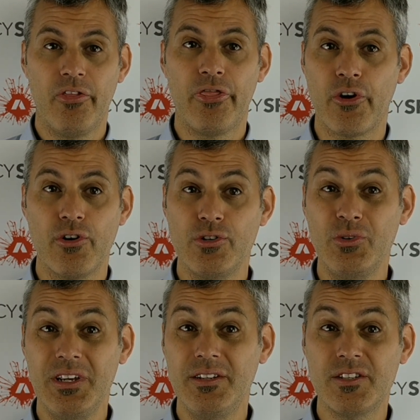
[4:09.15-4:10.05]
Third, you
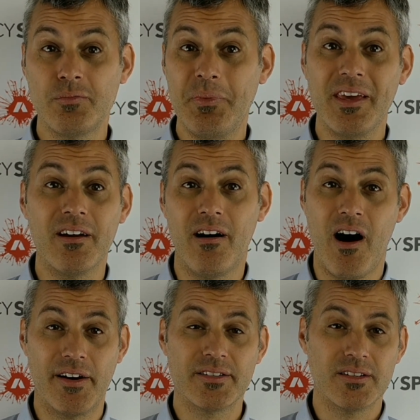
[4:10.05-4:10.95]
need to speak
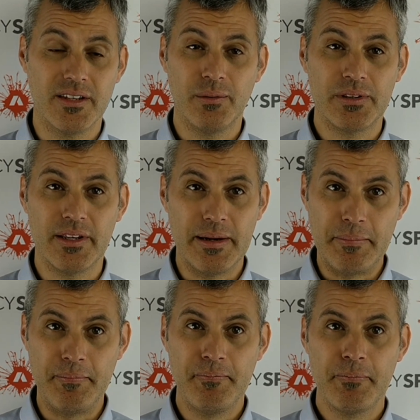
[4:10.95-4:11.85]
honestly with
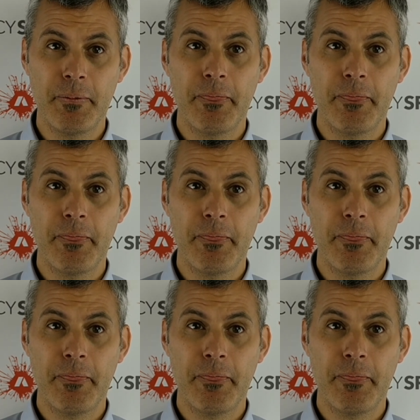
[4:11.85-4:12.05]
them.